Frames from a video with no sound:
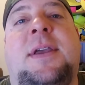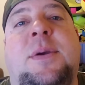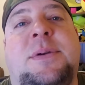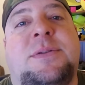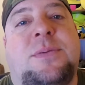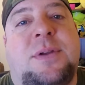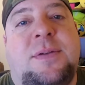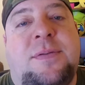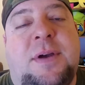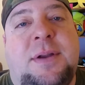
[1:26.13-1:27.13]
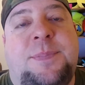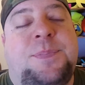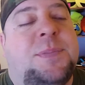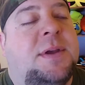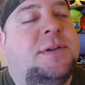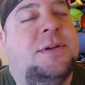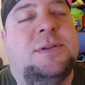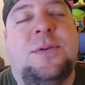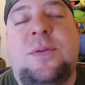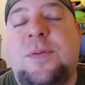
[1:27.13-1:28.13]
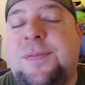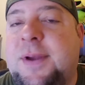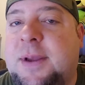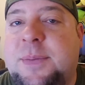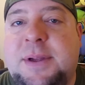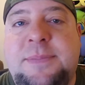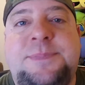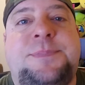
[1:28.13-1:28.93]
It was really fun. Took the whole family.